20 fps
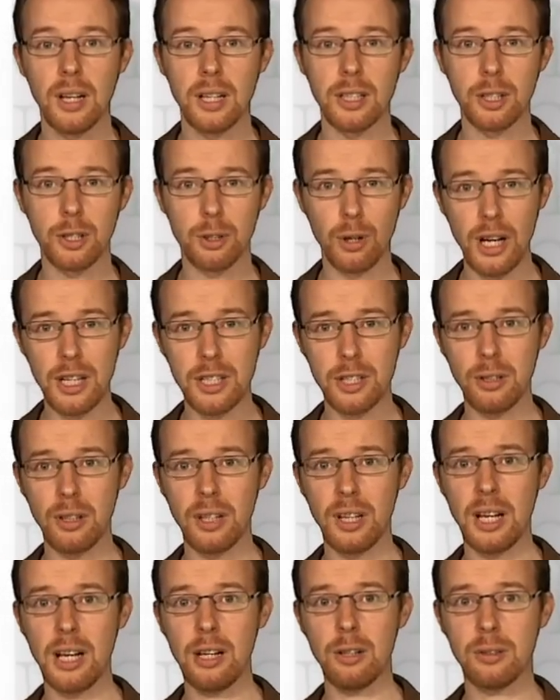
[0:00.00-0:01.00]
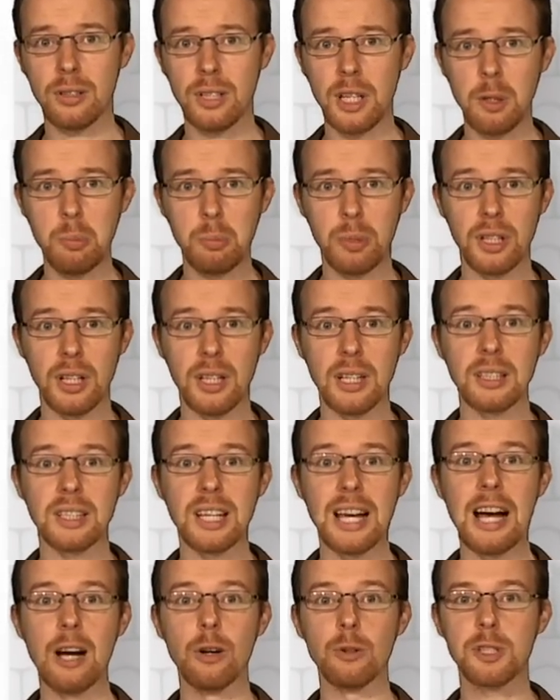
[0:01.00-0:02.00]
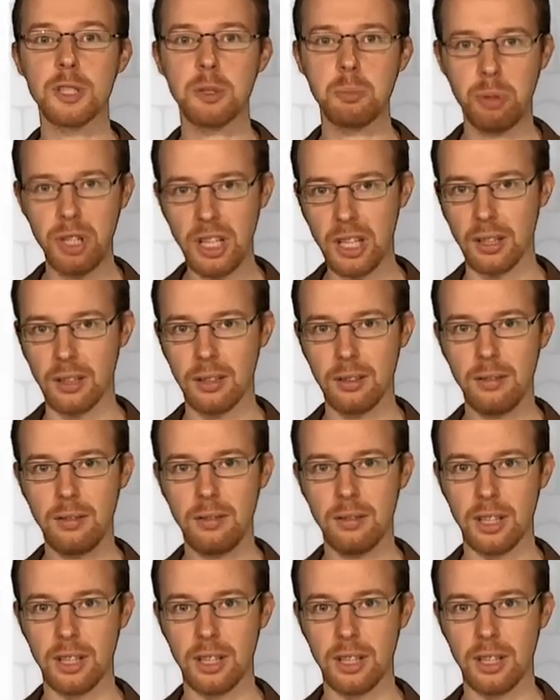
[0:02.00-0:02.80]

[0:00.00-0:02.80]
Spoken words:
and gradually outnumber and outspeak